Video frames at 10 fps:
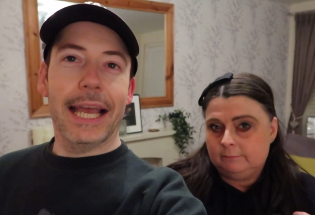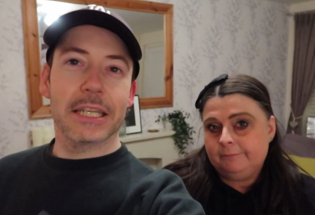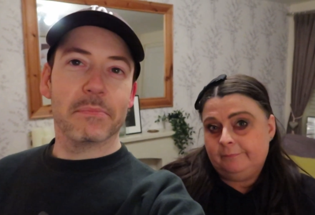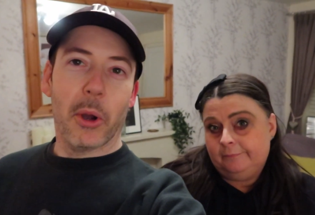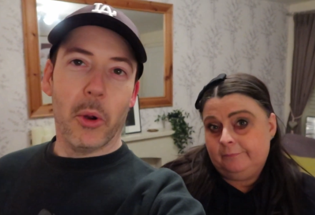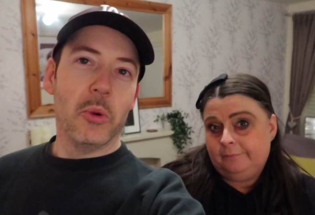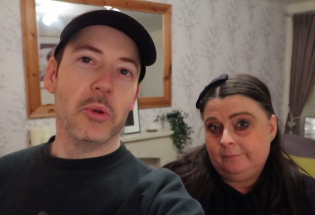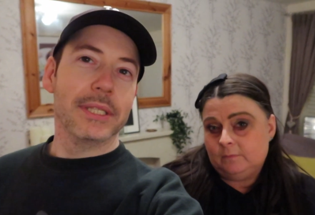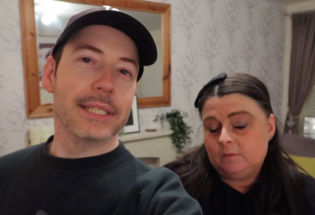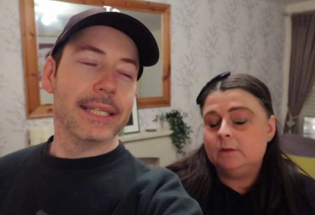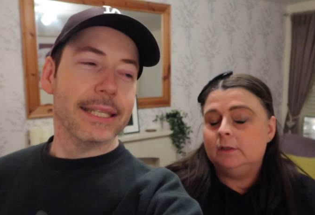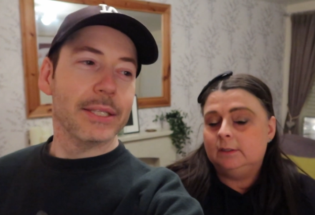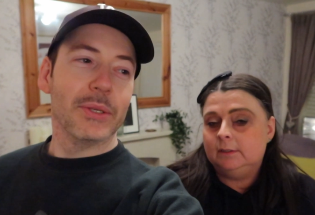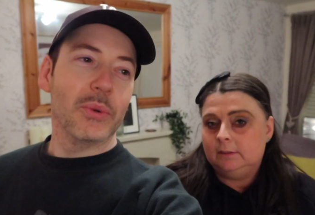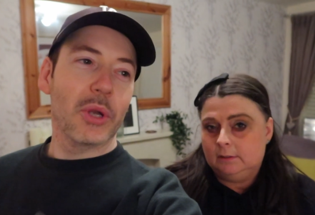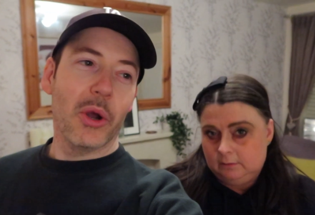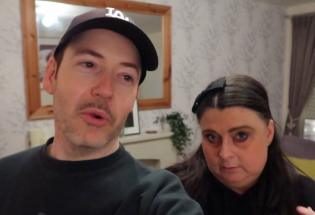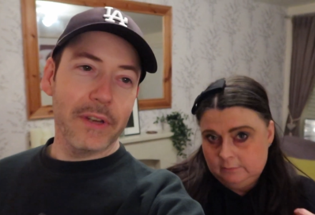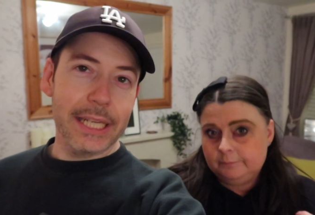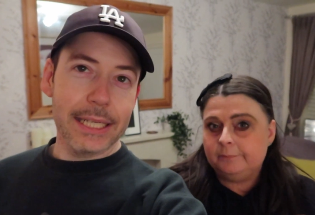Speaker 1: exposed to
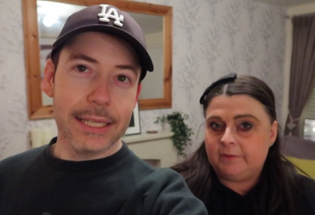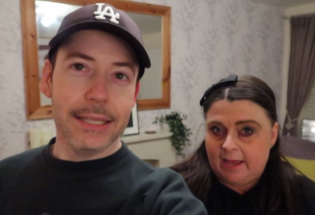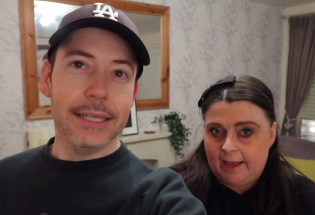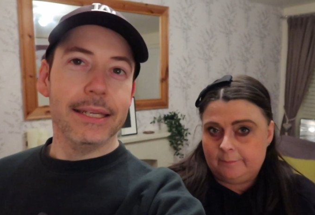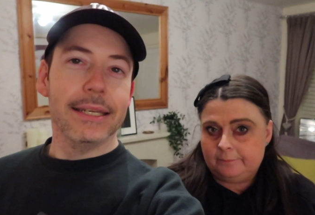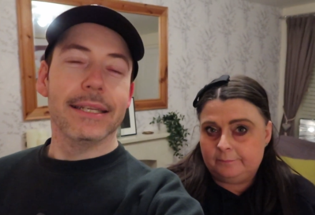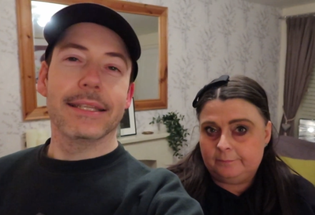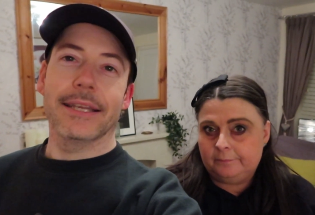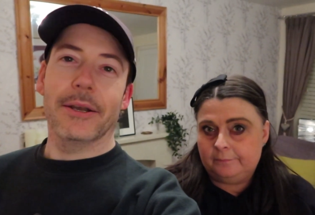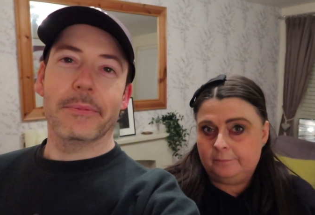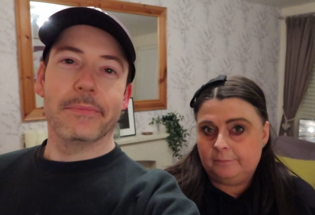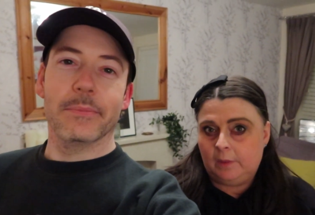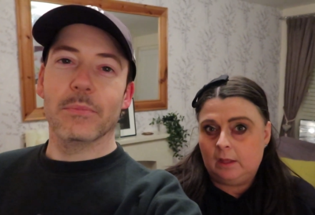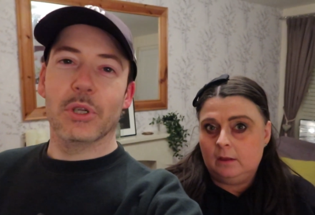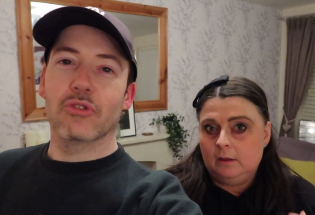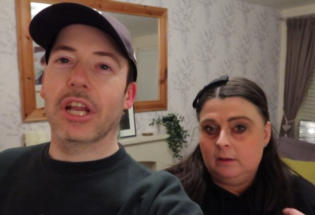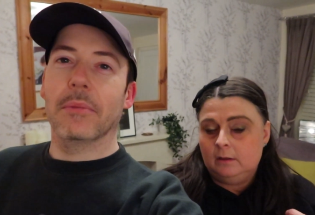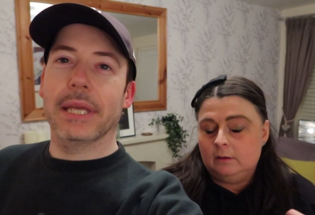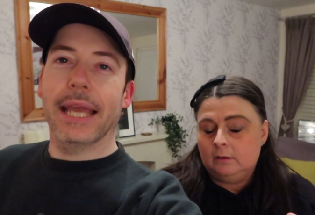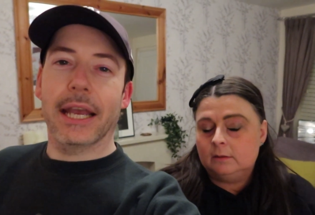covid yeah so we're just
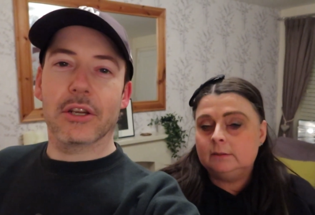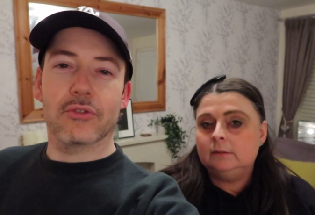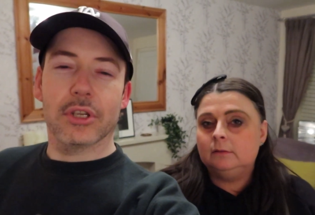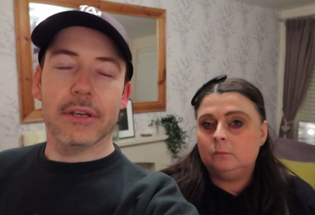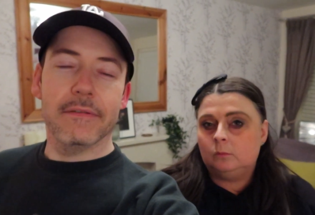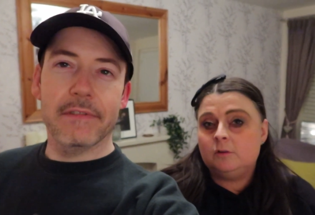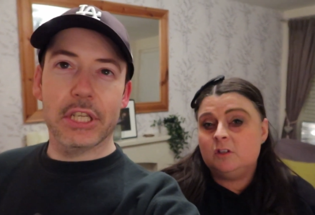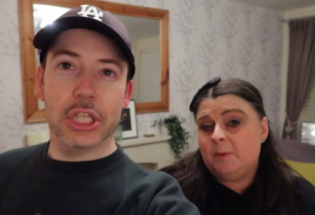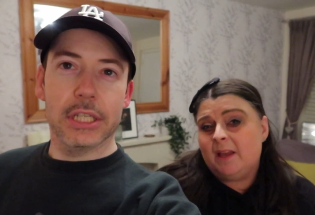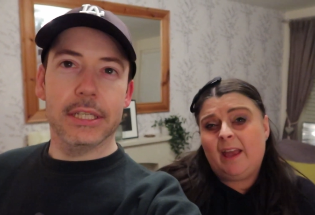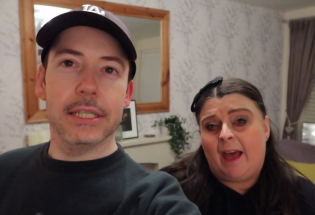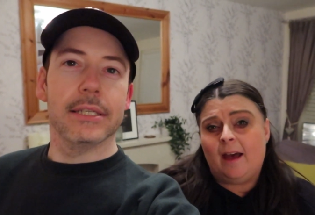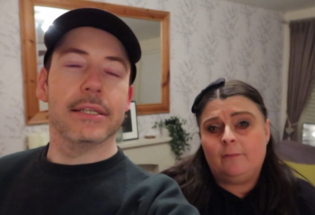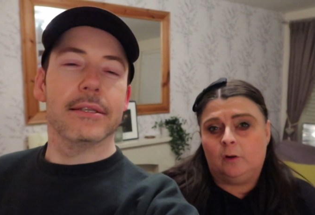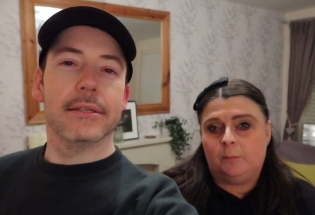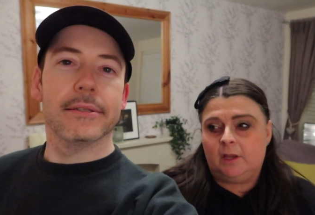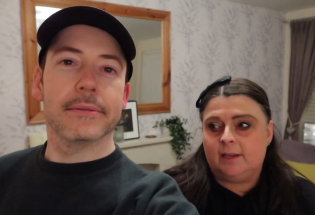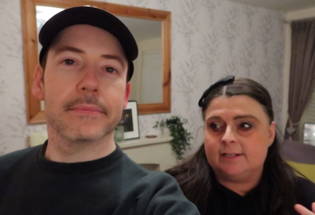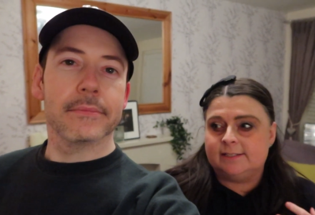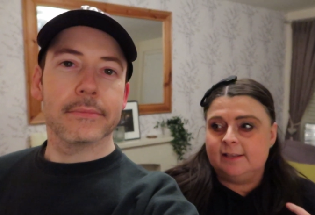trying to be extra. We're just being
Speaker 2: careful
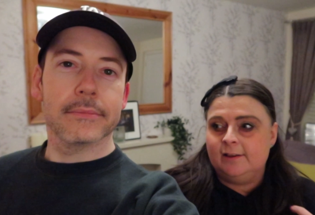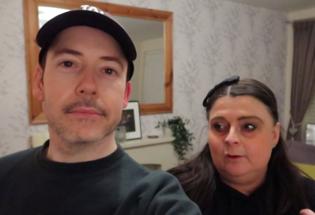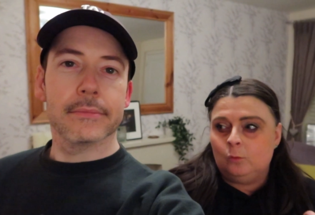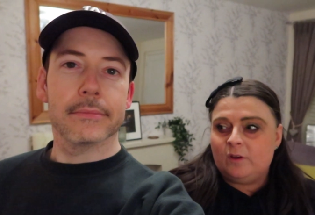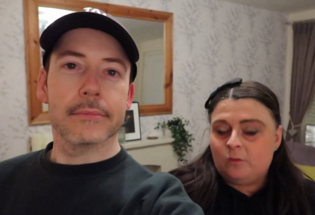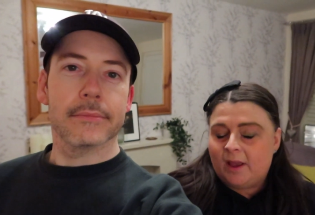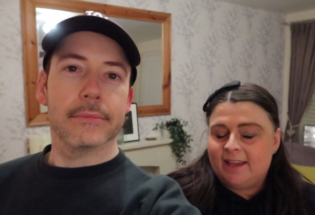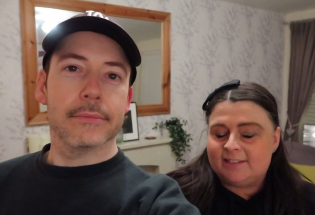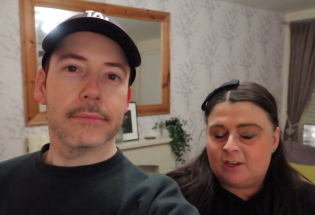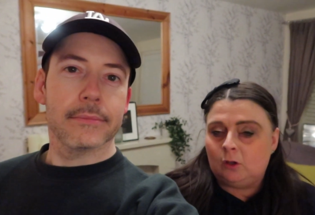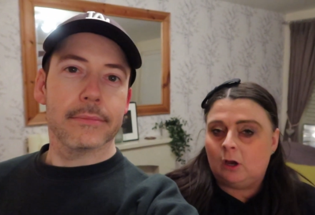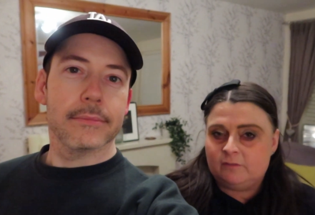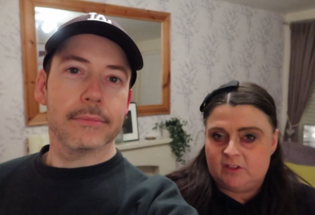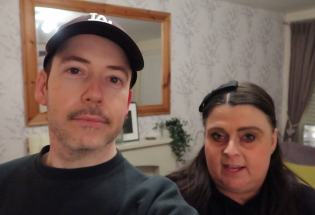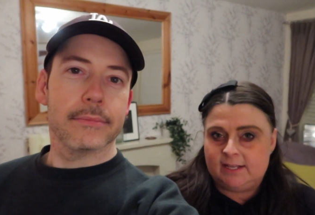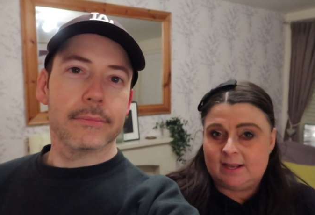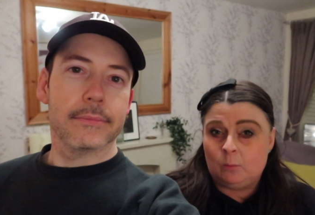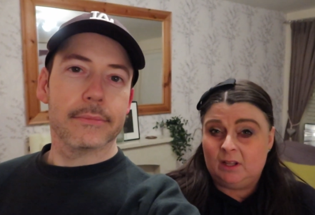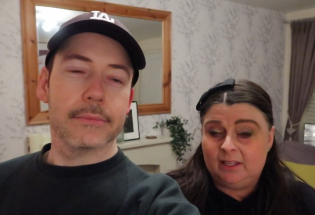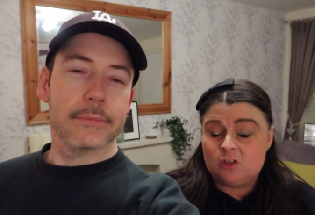because we've waited so long for this
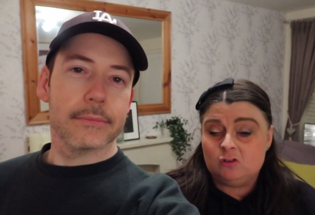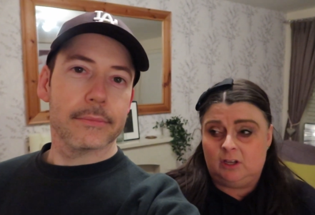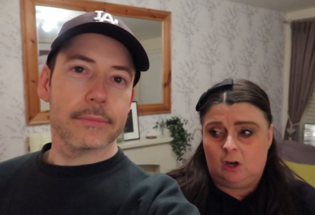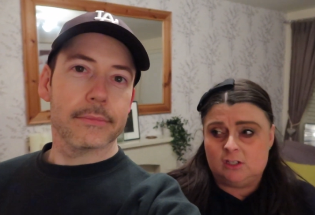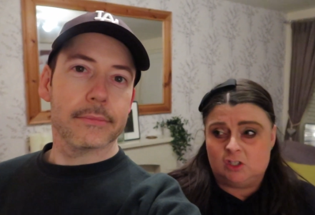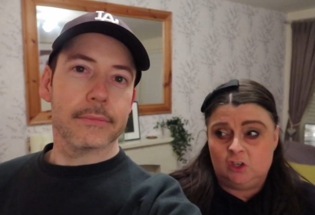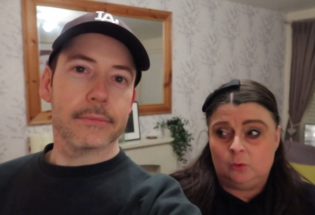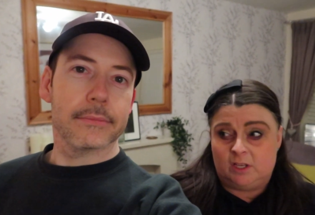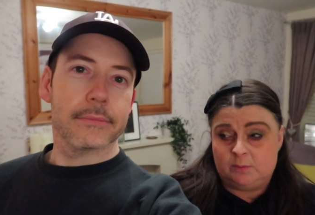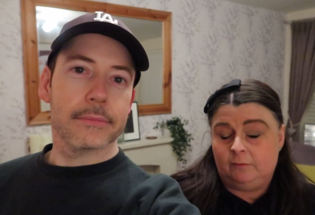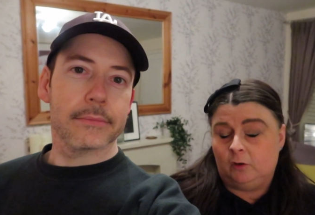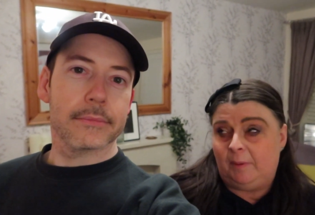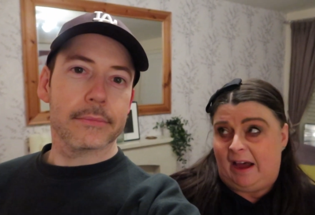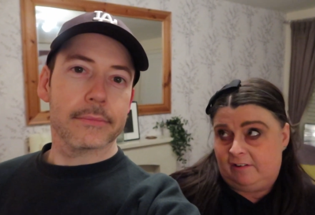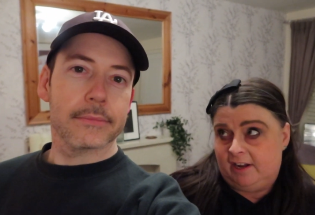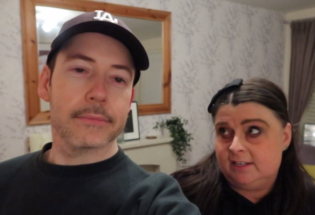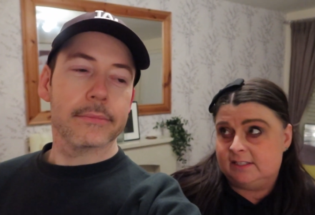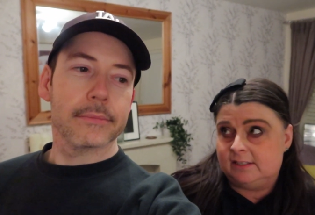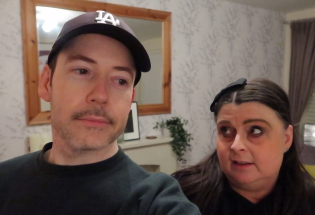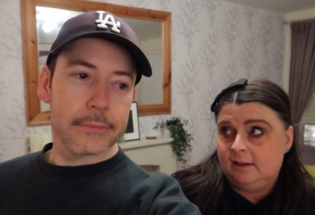and we literally got to two weeks before
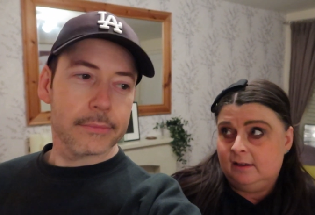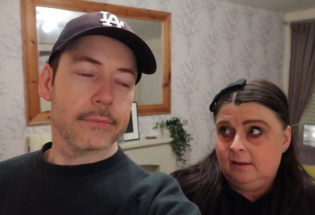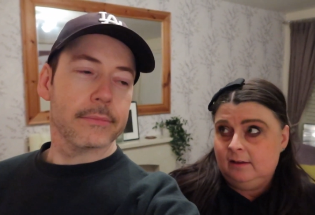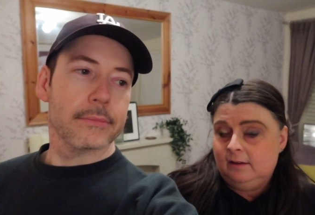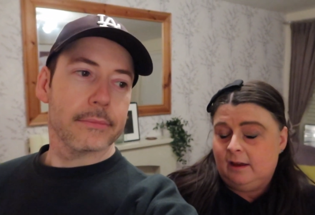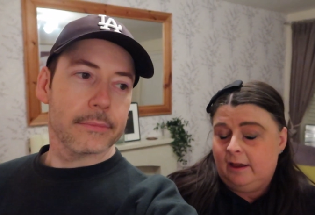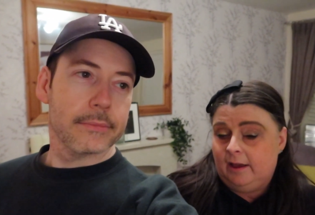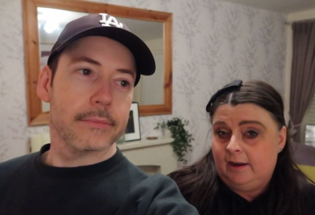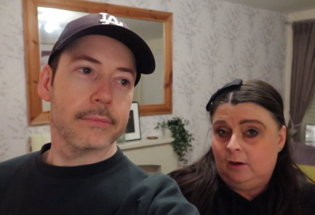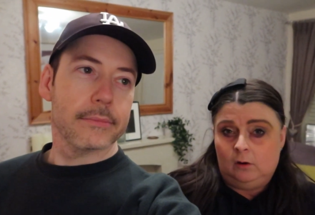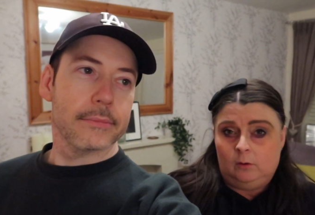Paris and it